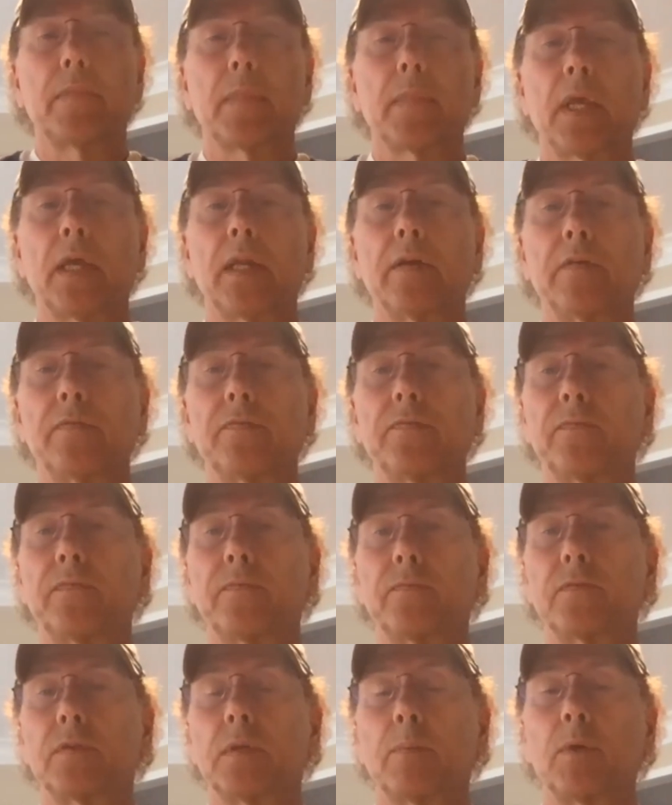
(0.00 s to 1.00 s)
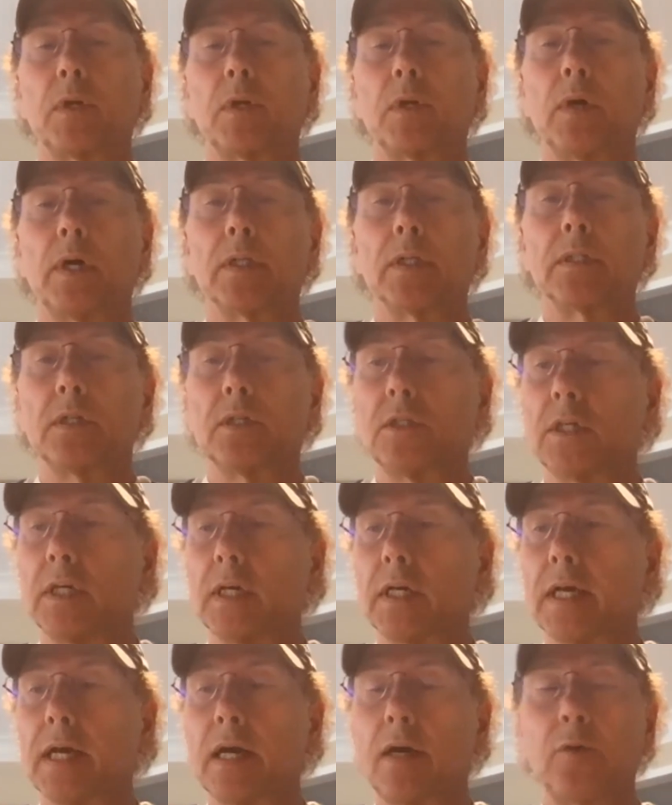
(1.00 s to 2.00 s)
And if somebody wants to
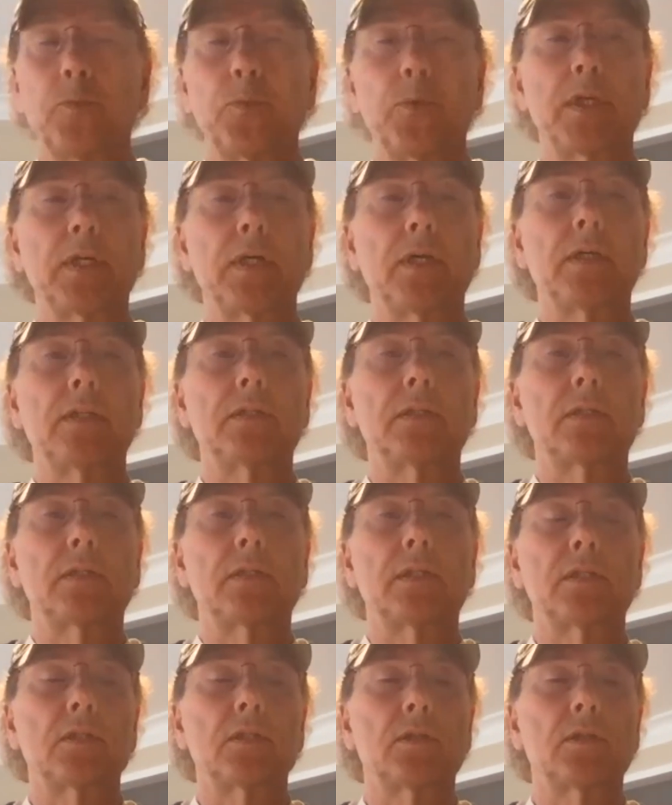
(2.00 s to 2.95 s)
check out because it's